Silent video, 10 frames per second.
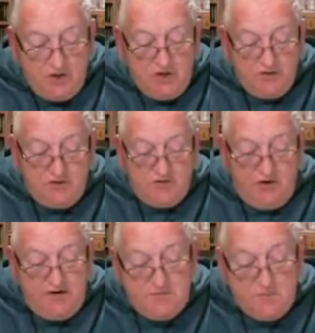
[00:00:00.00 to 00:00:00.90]
God,
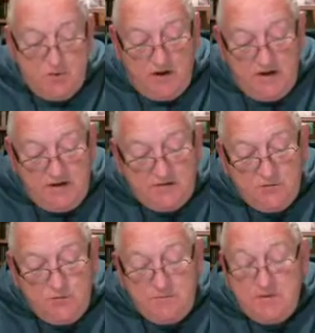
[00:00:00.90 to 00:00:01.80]
Christ prayed that
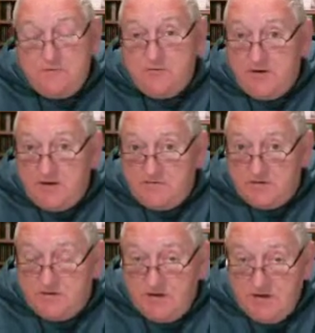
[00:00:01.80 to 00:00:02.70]
we be
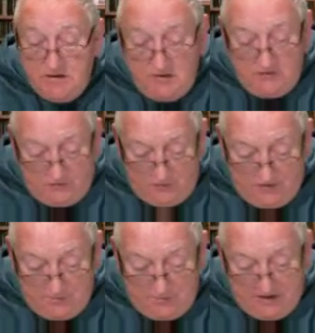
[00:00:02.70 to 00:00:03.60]
forgiven through
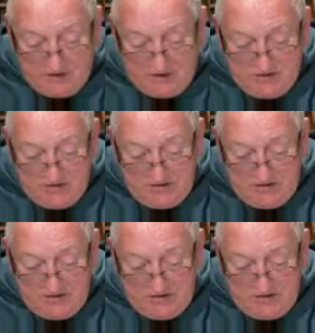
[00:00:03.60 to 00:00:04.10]
his passion.